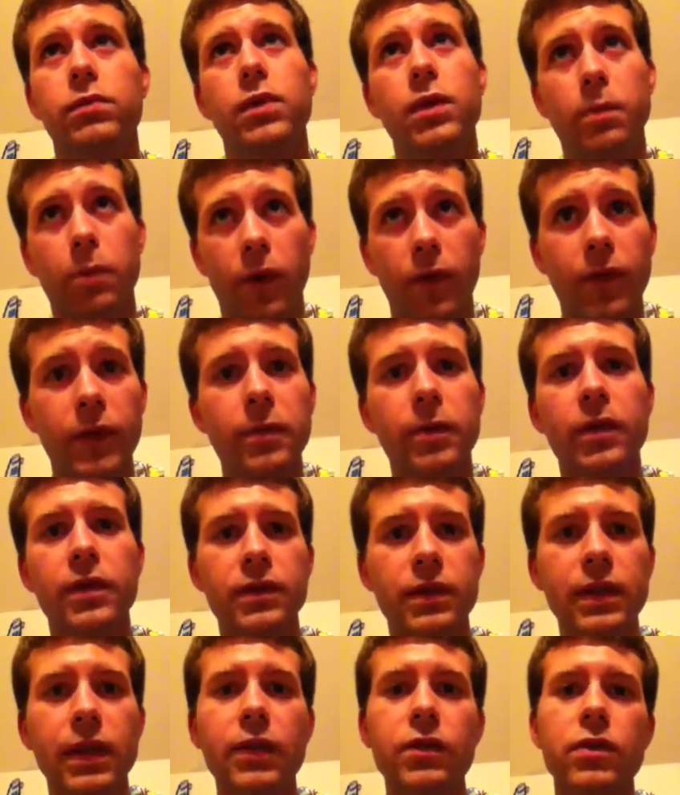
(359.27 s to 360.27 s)
the perfect
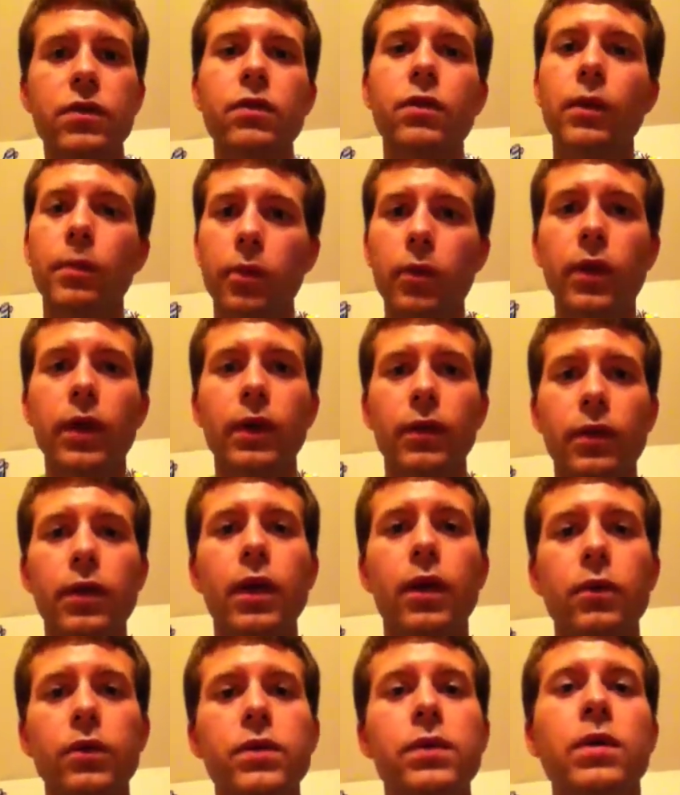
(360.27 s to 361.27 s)
pronunciation or pretty
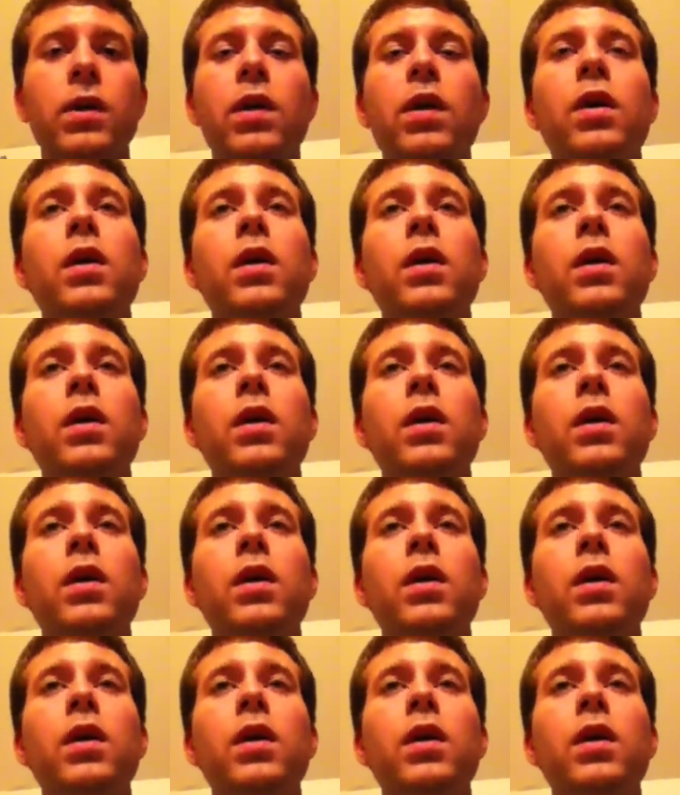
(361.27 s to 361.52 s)
close.